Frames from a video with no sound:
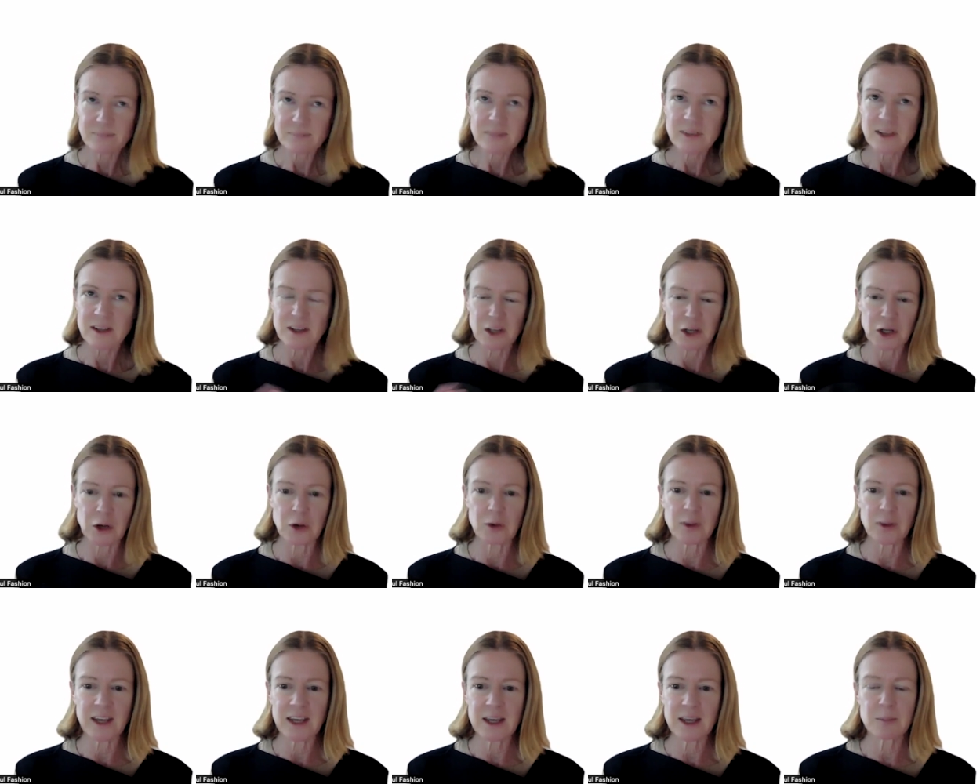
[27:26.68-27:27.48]
you know,
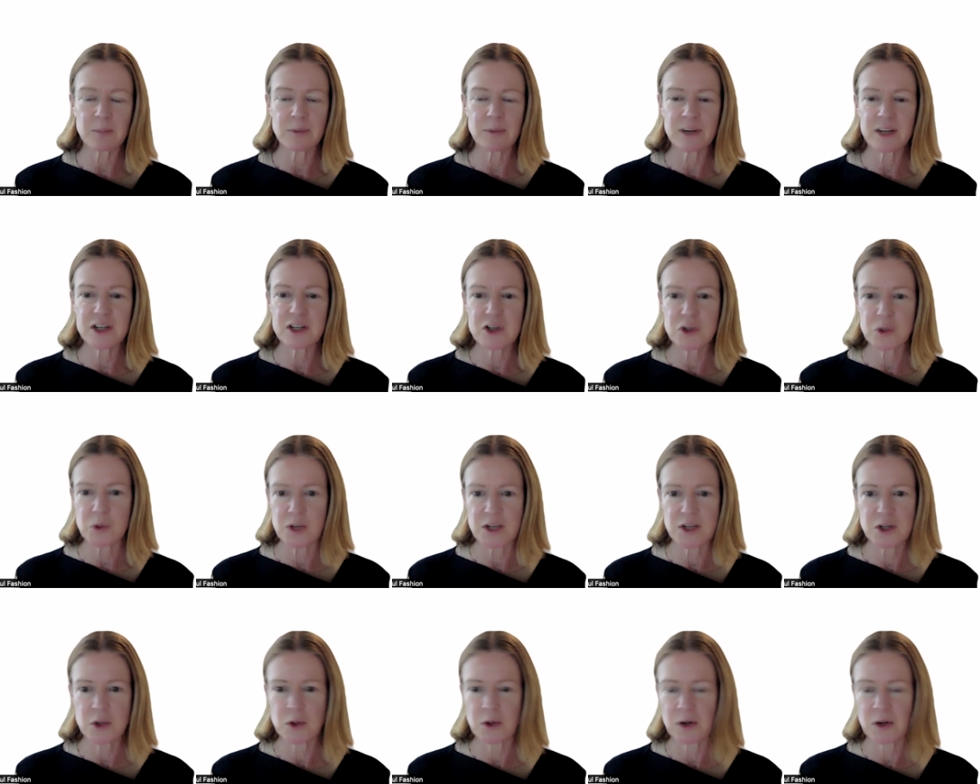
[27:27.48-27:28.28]
they can bring joy
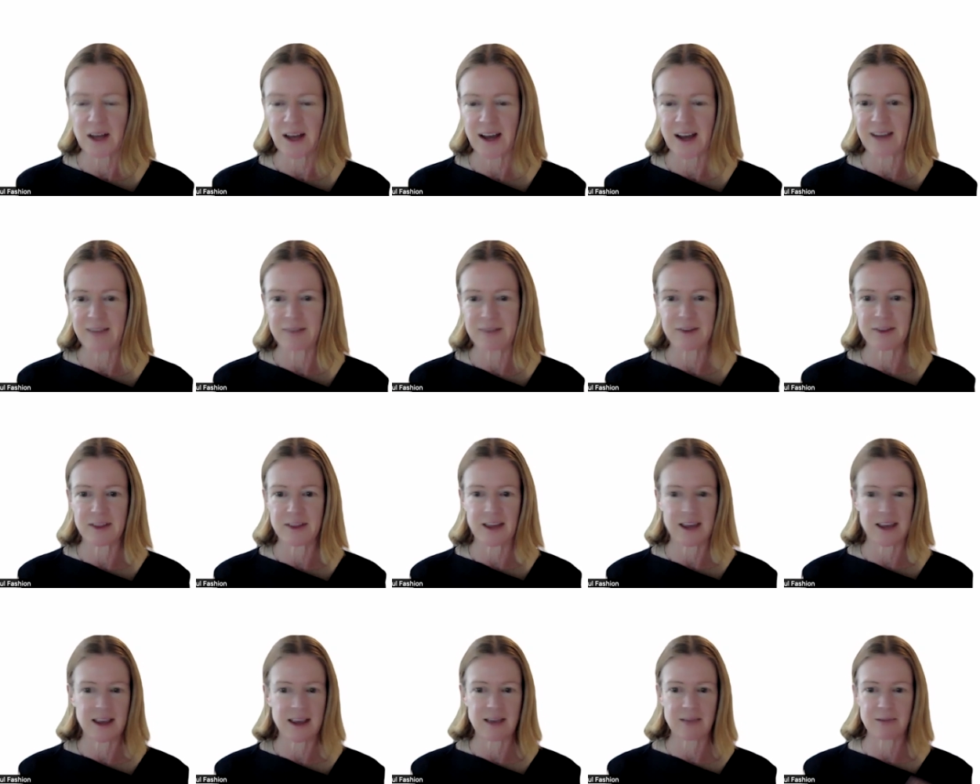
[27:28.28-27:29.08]
to your life and
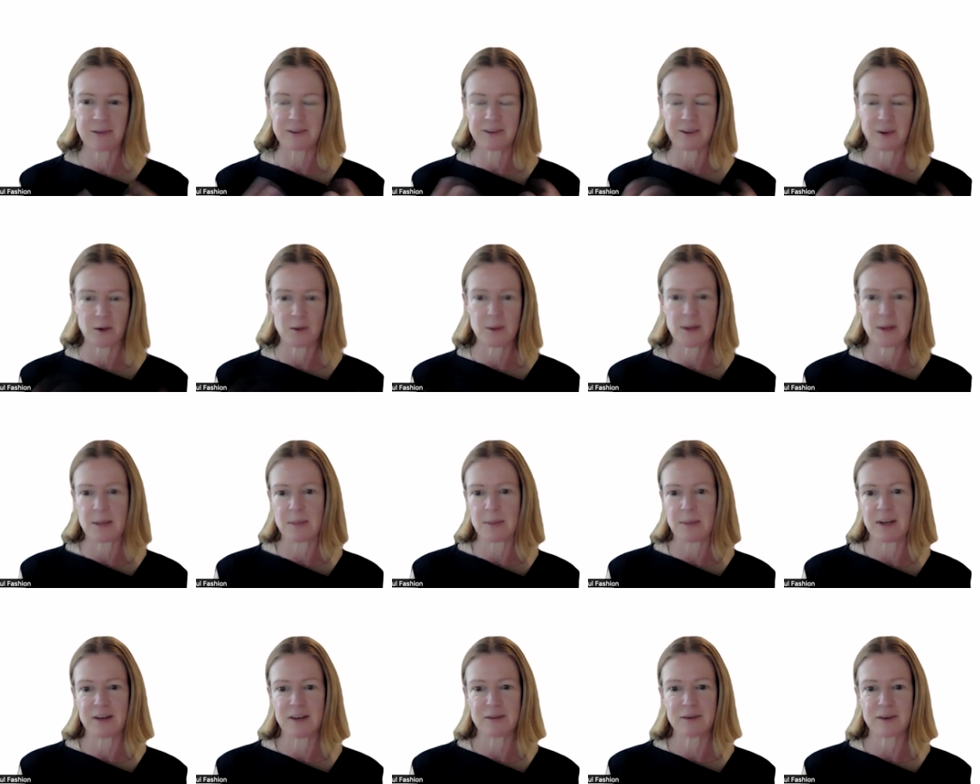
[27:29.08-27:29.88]
they have so many
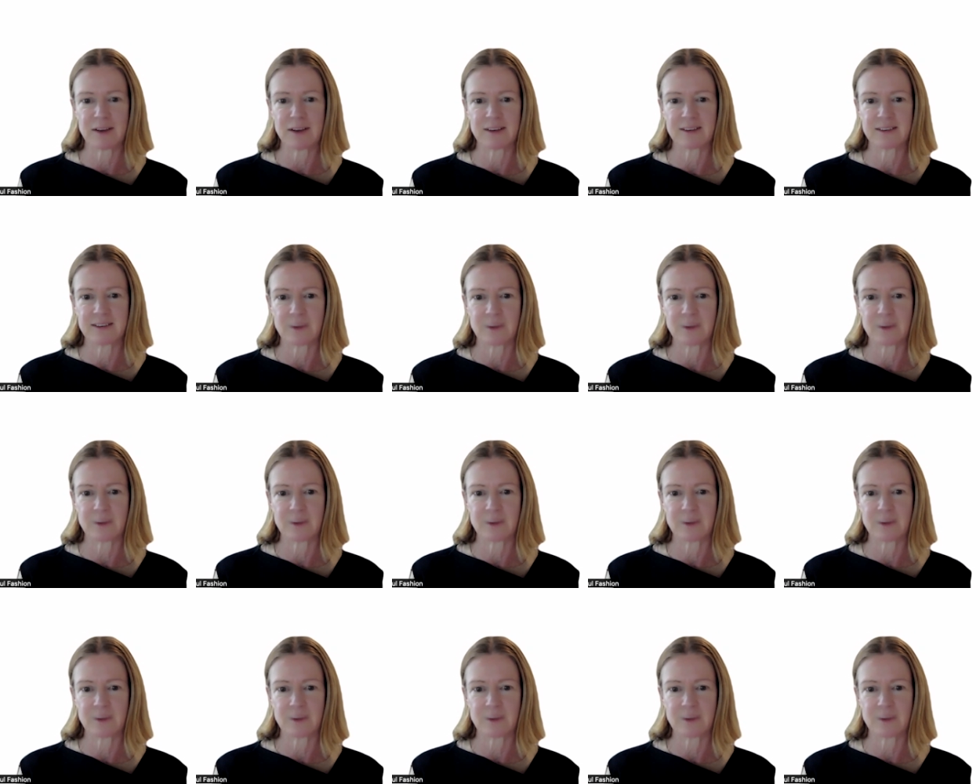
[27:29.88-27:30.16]
benefits.